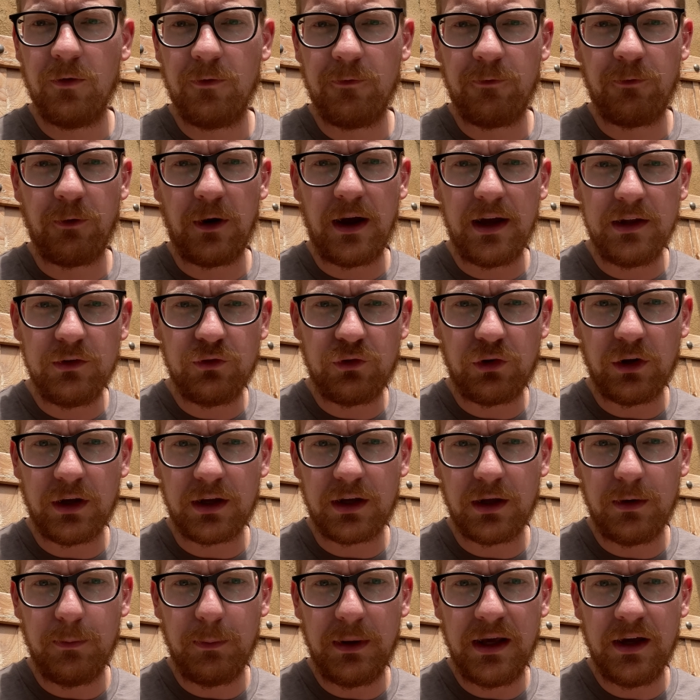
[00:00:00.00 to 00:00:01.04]
fried
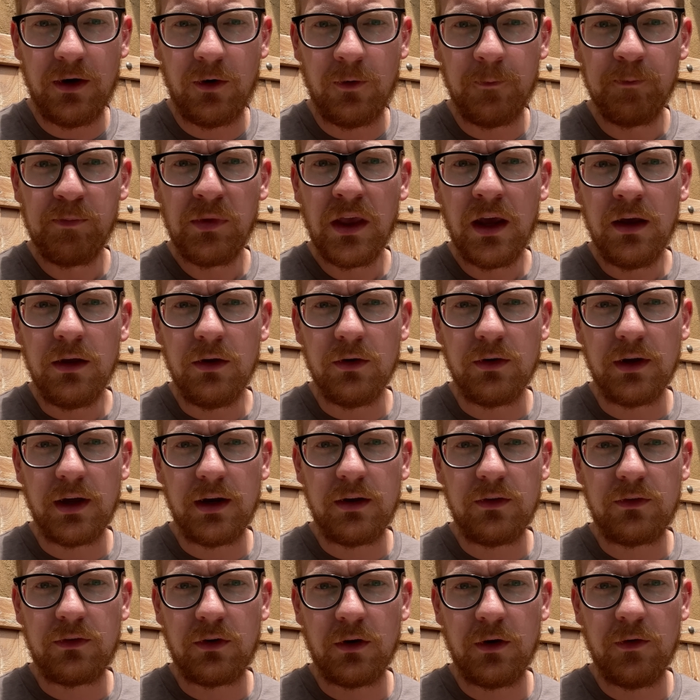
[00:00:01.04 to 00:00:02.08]
chicken meal. You can get
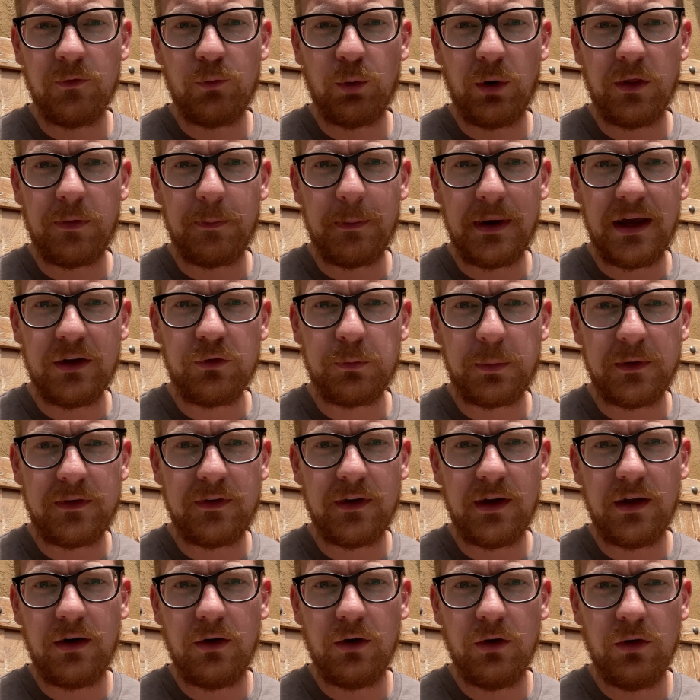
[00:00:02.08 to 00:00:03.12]
it served with mashed
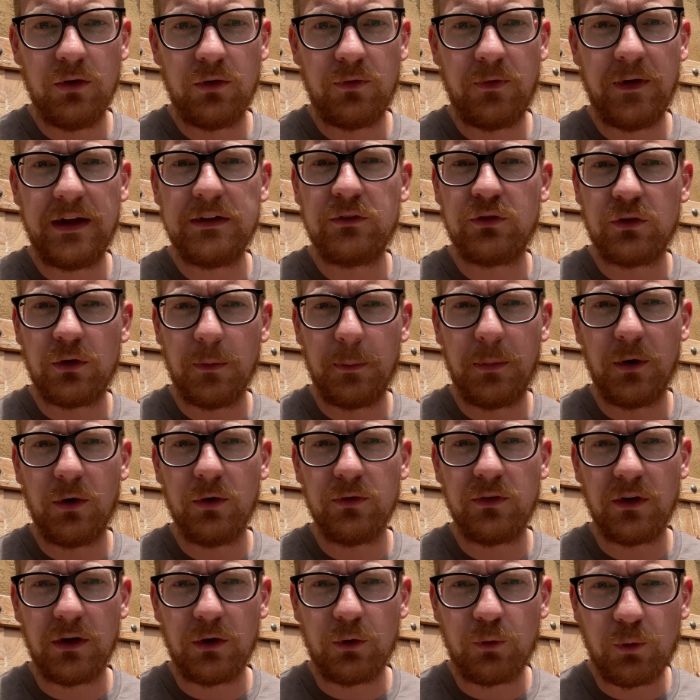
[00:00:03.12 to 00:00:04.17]
potatoes,
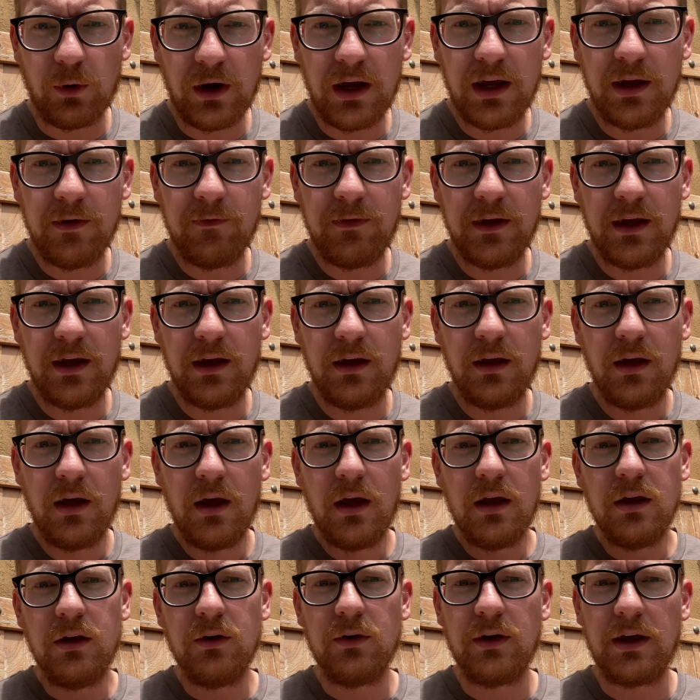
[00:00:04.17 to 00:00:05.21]
vegetables, and gravy.
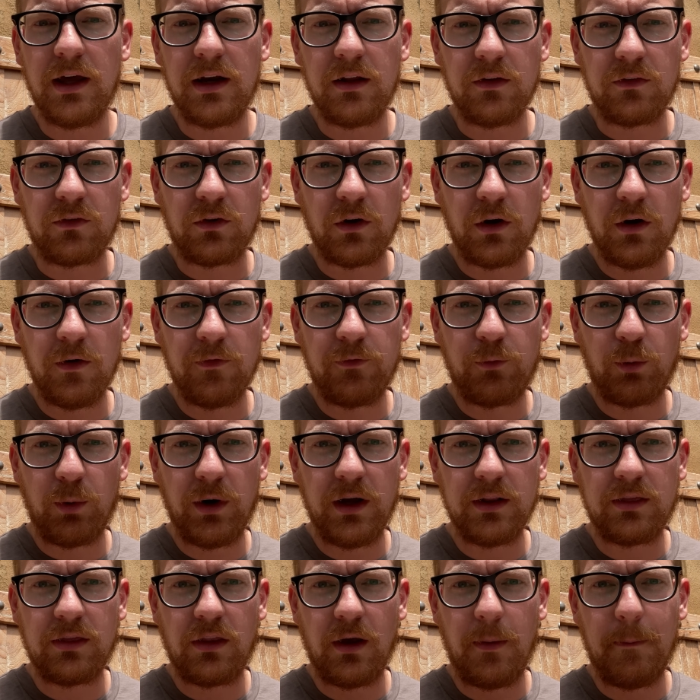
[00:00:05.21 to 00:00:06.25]
You can get it served
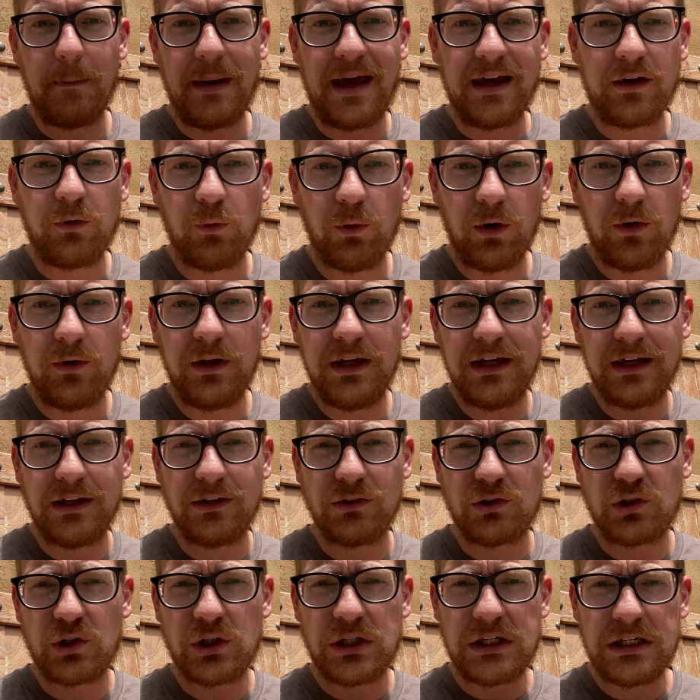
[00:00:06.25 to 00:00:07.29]
with the macaroni and
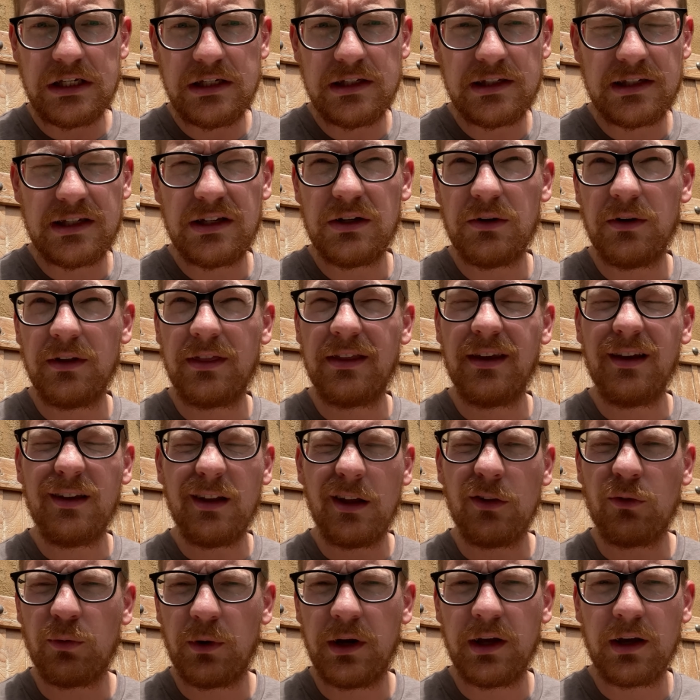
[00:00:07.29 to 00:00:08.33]
cheese here. I think
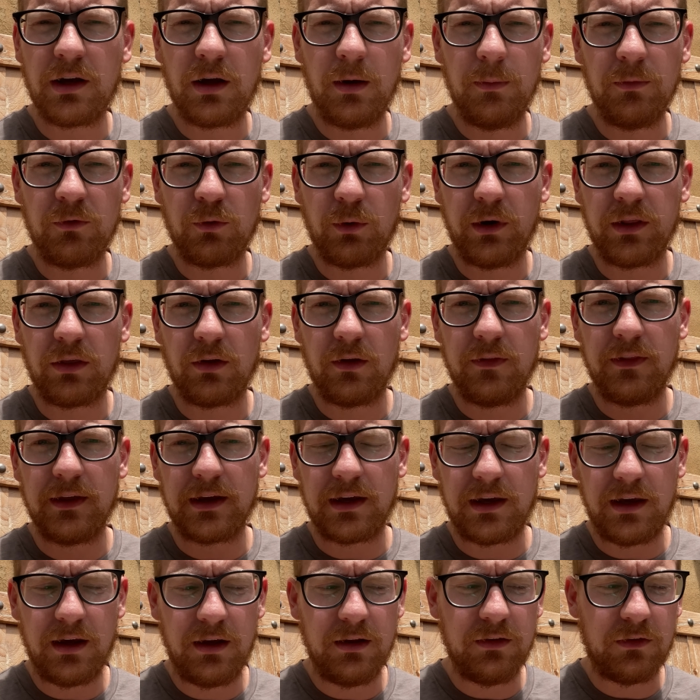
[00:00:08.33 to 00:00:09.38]
that's what it comes with on the
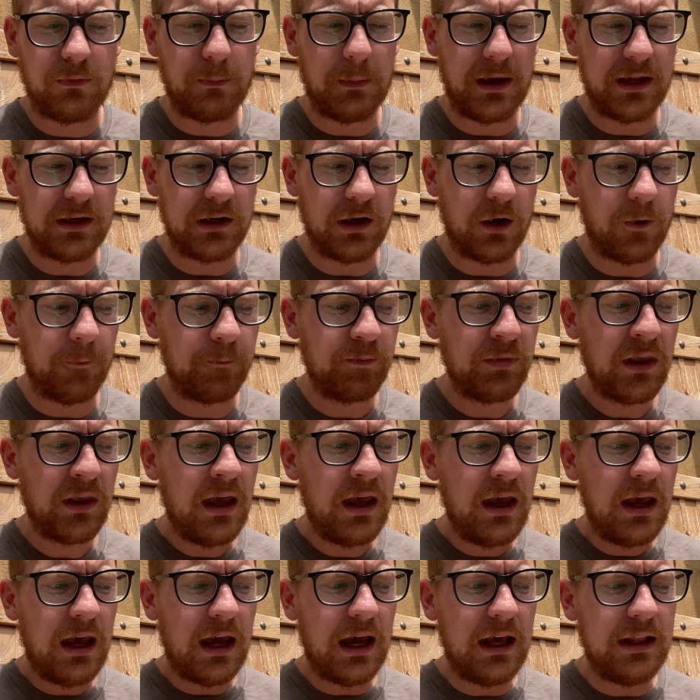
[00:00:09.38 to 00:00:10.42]
kids menu.
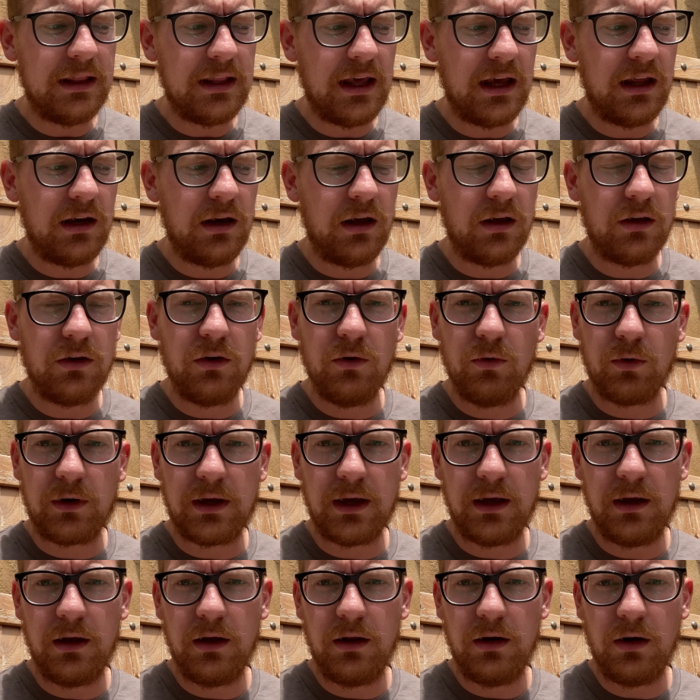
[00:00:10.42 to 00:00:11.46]
And then you
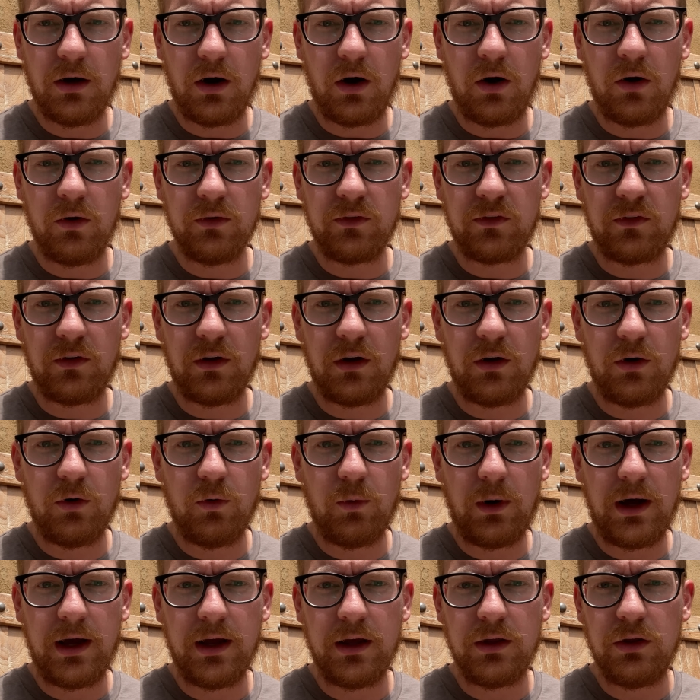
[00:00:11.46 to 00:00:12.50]
can
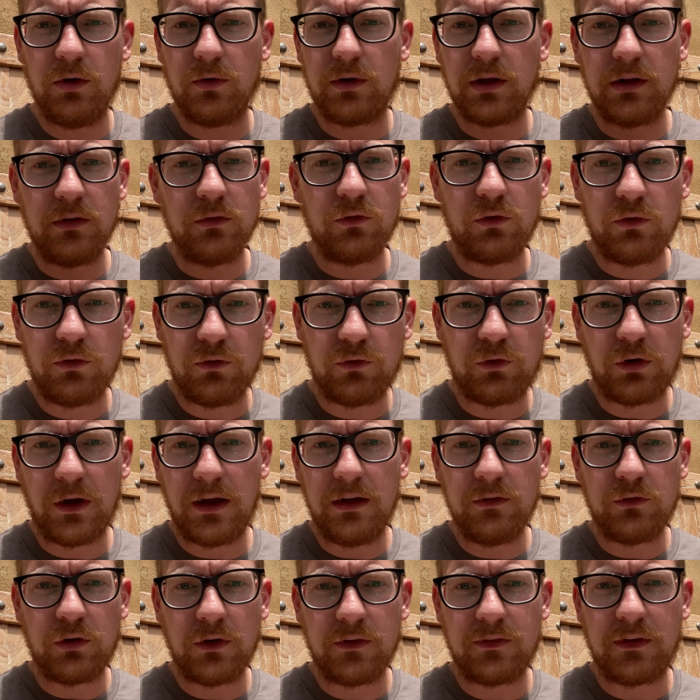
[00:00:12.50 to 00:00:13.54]
also, you can
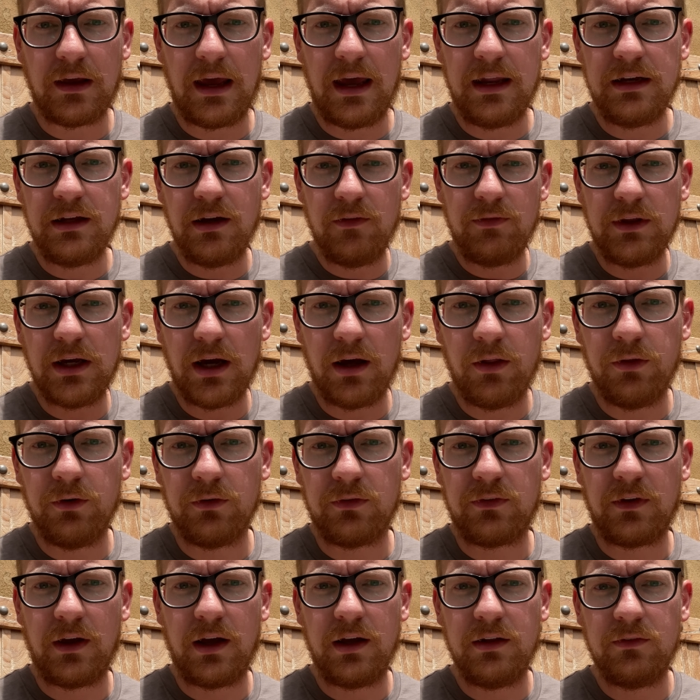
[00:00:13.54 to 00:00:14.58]
change it to any of the other
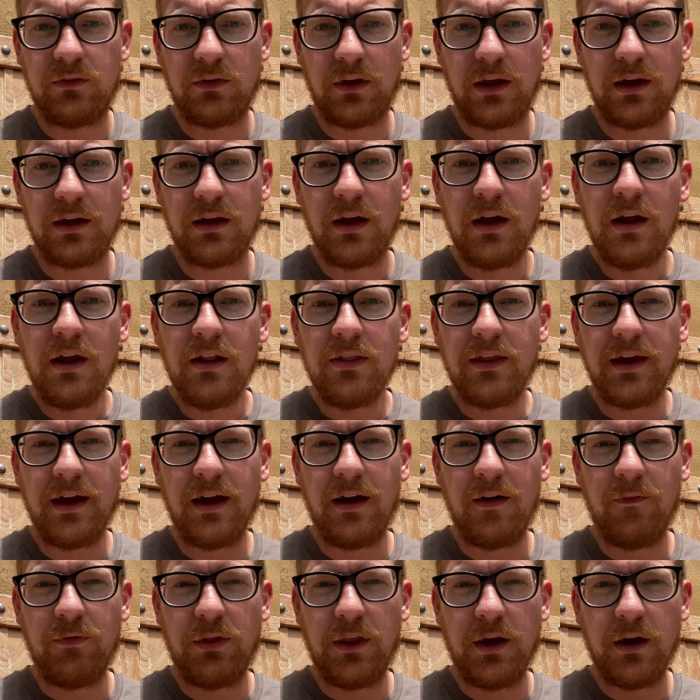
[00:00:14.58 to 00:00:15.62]
sides. Like they
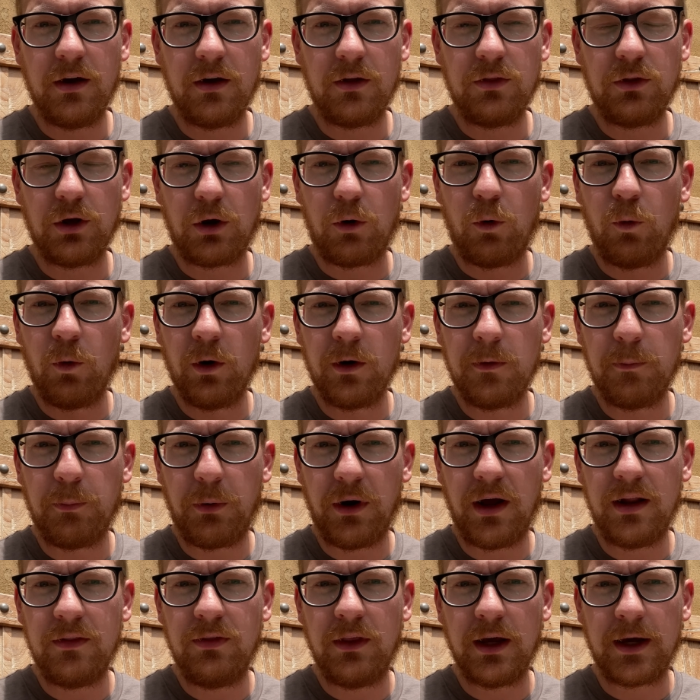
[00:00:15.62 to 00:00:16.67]
have the
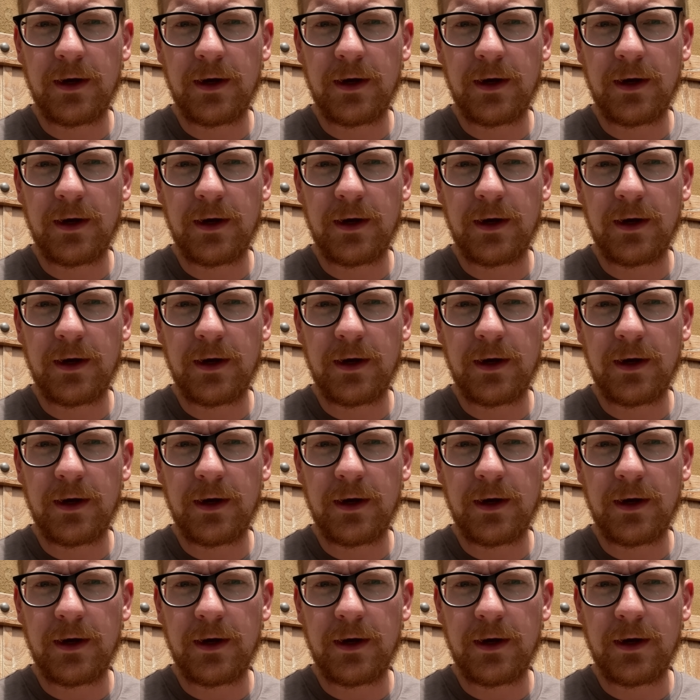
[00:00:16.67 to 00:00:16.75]
cornbread that